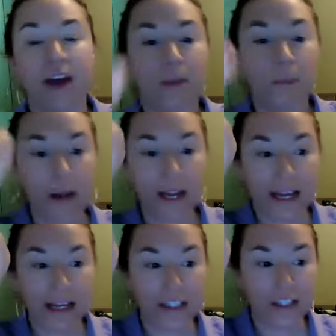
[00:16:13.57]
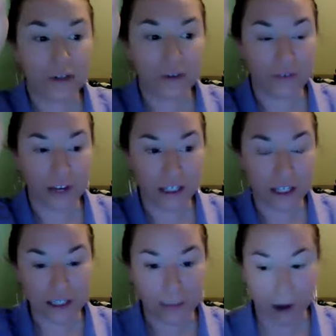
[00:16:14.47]
point is you do
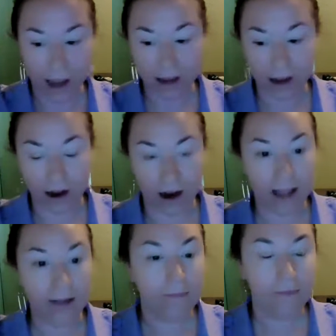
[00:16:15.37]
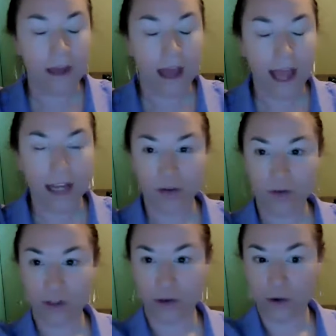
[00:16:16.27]
finishing spray. All right. And you
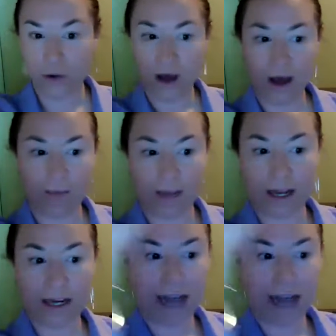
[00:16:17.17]
do like a